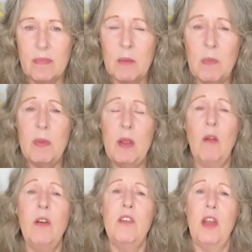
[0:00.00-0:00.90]
But
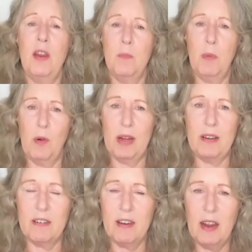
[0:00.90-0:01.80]
beyond a certain
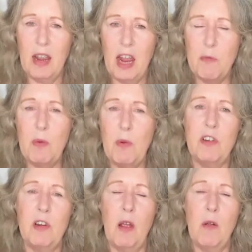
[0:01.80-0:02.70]
point, if we want
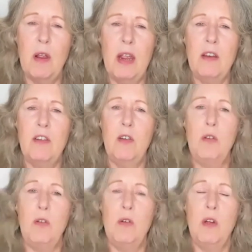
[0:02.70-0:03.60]
to go
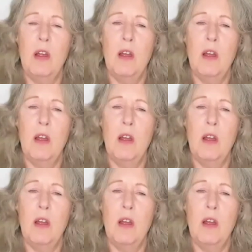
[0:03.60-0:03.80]
into